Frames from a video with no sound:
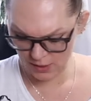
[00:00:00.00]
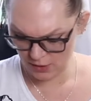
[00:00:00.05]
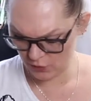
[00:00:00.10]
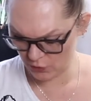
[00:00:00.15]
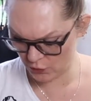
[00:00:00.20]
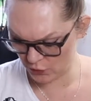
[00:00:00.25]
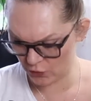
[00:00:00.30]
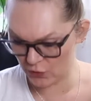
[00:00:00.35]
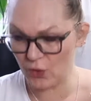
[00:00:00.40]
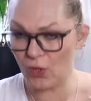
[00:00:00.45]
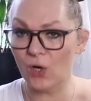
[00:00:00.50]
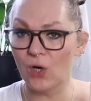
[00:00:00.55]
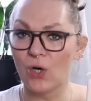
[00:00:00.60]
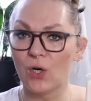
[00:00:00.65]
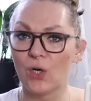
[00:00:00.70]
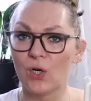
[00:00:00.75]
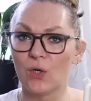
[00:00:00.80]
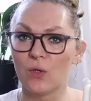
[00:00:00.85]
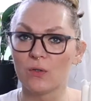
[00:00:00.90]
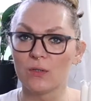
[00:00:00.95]

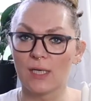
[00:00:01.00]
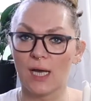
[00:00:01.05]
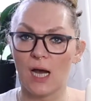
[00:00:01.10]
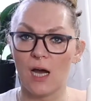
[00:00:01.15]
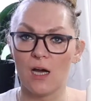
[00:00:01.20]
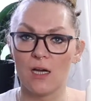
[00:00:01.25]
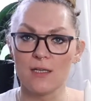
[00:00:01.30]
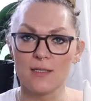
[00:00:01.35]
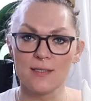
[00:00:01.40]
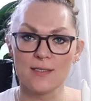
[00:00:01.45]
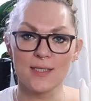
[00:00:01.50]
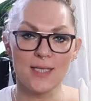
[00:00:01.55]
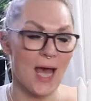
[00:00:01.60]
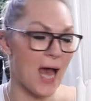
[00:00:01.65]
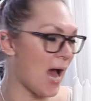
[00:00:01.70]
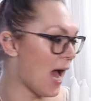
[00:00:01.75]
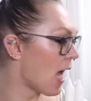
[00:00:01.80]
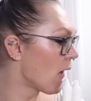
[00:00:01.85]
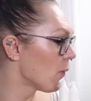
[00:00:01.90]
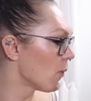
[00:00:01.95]
So guys,
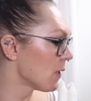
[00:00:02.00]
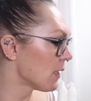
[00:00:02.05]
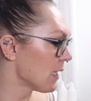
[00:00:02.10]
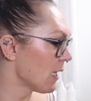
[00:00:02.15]
I will